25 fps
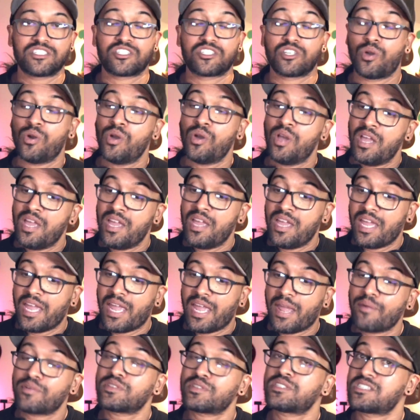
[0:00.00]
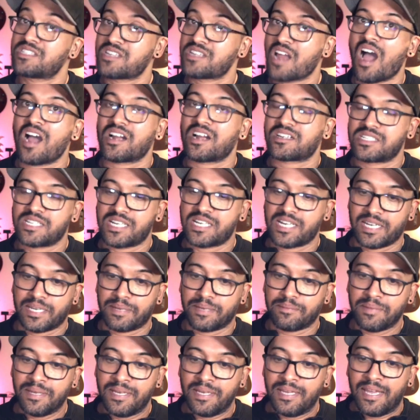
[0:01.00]
So it was a dark
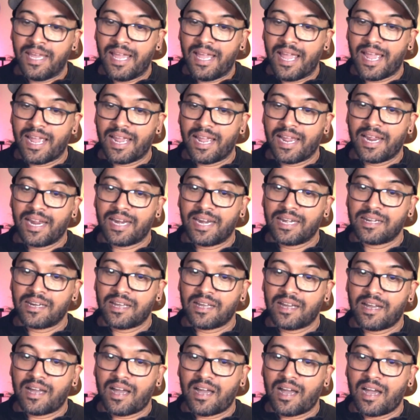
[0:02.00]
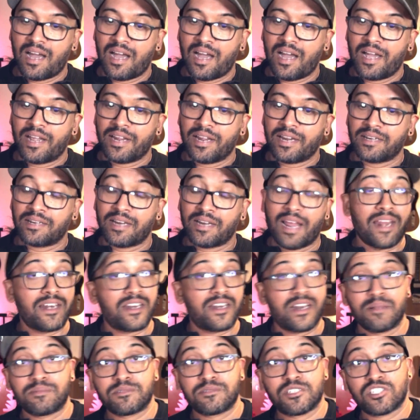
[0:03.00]
time. And I ended
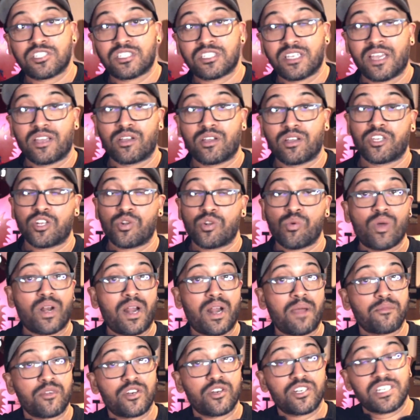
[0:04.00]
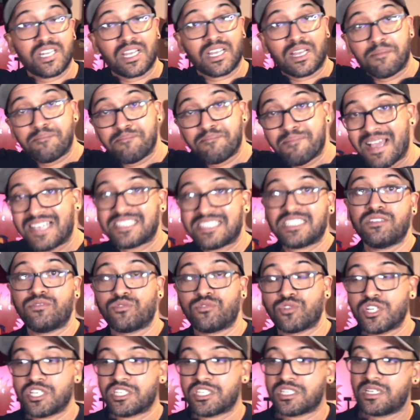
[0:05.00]
up just saying, you know what, I'm going to take a massive
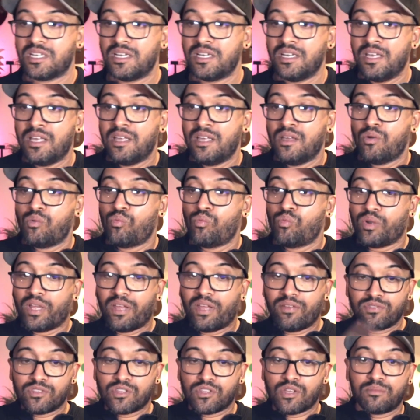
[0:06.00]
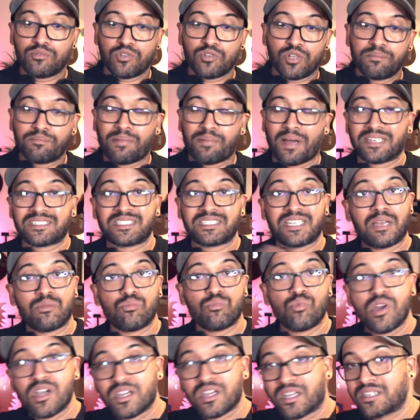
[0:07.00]
risk even though I'm doing part-time
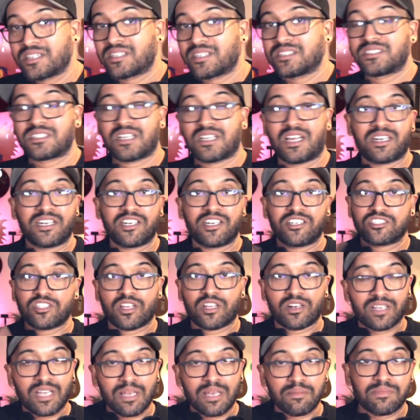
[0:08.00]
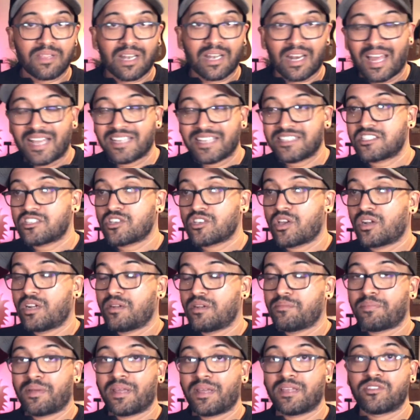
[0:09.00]
work and consulting to sort of keep the lights on and
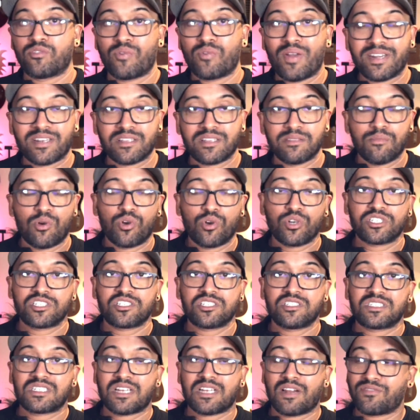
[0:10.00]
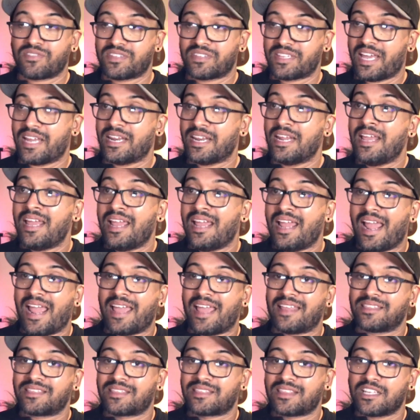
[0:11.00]
pay the rent and mortgage and stuff for that,
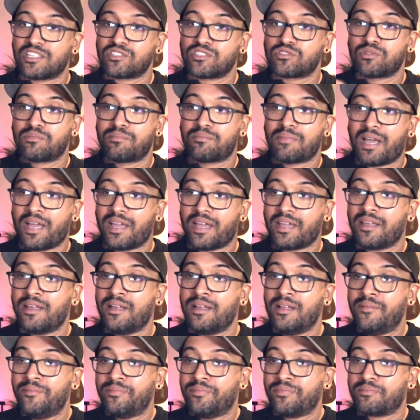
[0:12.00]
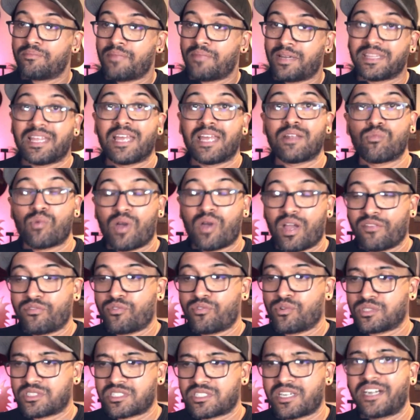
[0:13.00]
and things with my my then wife
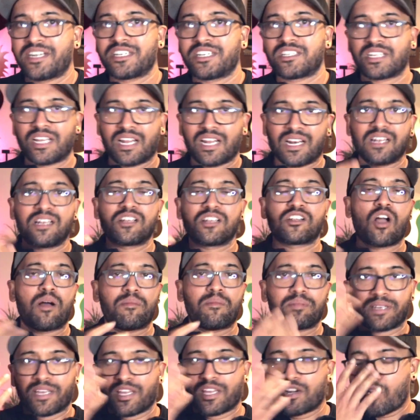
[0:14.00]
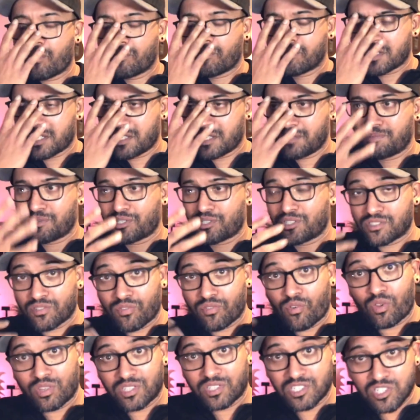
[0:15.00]
was starting to get a little complicated, obviously, because of
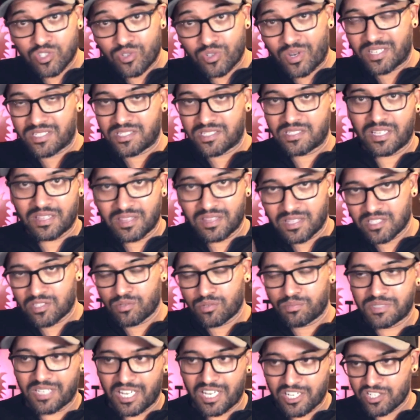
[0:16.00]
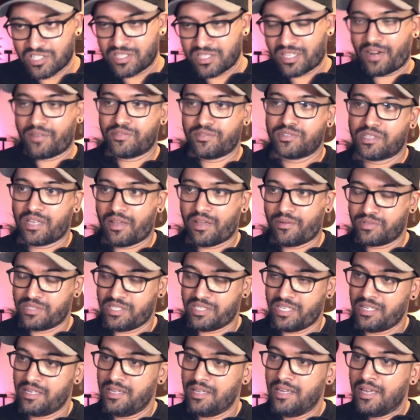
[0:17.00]
all the stress and this obsession that I was I was
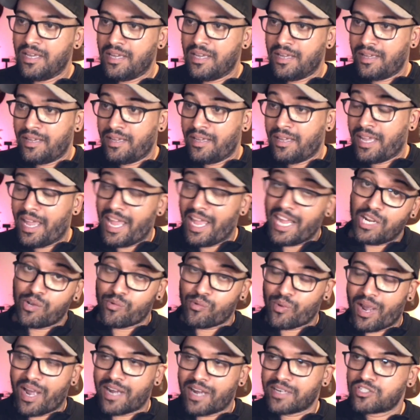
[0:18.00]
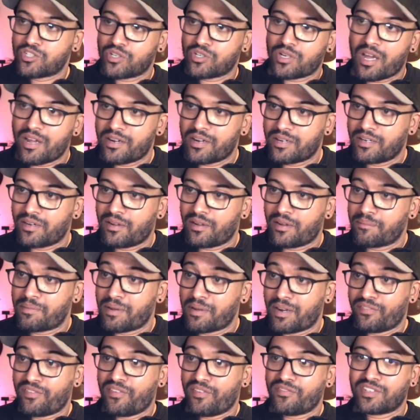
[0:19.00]
in. Anyway, I took out about a
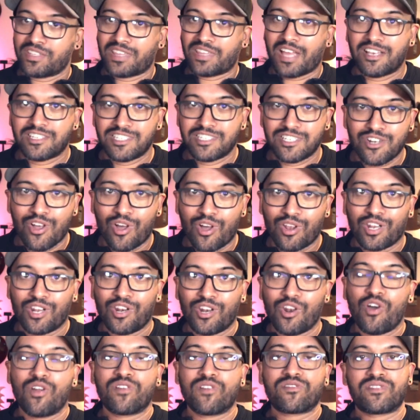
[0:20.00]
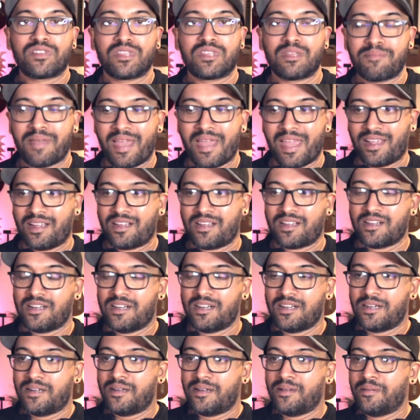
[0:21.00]
fifty thousand dollar loan from the bank
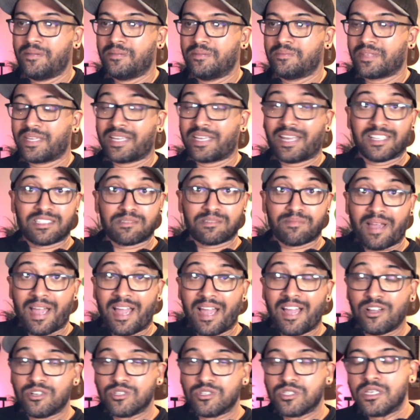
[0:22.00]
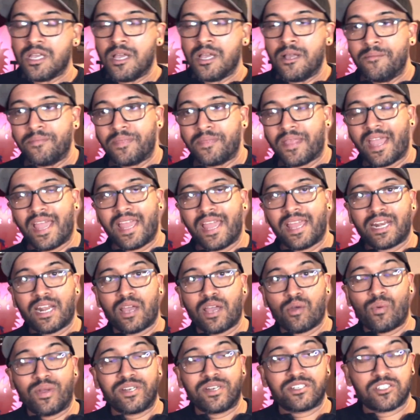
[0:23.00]
um, against my house, and I
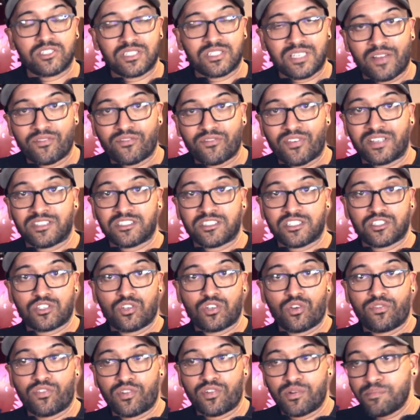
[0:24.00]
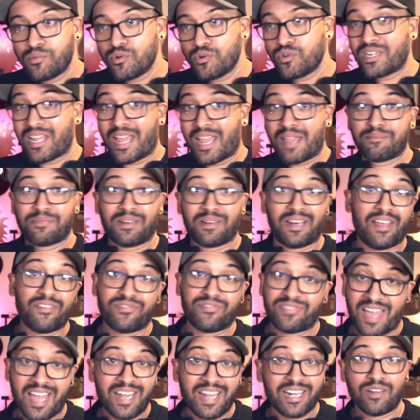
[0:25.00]
went to San Francisco for a boot camp. Left
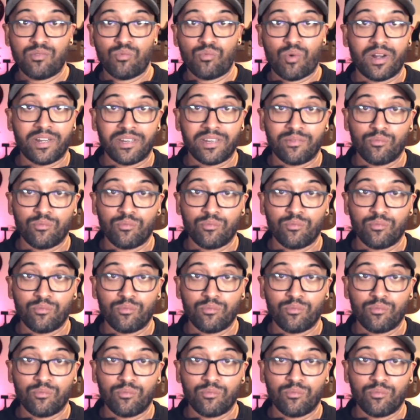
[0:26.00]
that in one